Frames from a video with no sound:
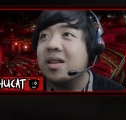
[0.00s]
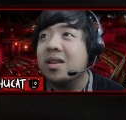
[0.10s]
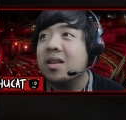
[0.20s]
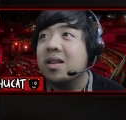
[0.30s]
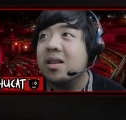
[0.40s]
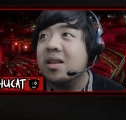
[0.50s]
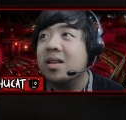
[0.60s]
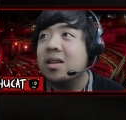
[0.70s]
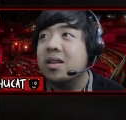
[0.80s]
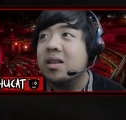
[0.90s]

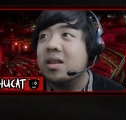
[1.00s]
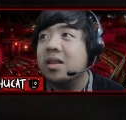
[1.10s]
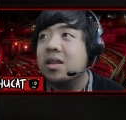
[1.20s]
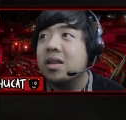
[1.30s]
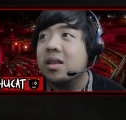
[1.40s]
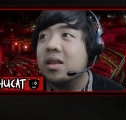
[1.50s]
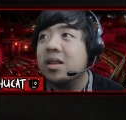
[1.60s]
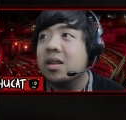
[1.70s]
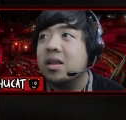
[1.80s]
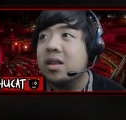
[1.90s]

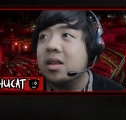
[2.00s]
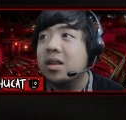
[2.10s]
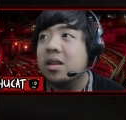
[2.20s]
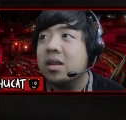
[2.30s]
Nothing is said.